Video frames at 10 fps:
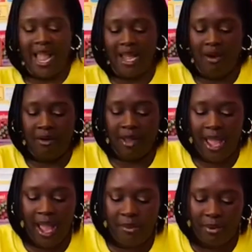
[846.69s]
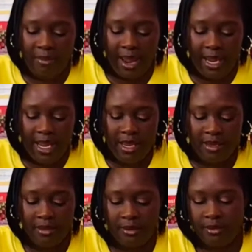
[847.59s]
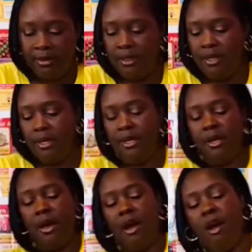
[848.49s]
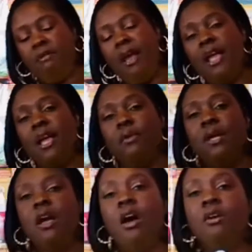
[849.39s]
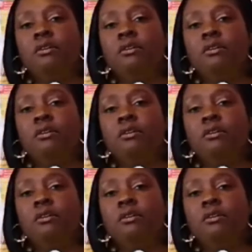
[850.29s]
Okay, we ready? All right, here we go.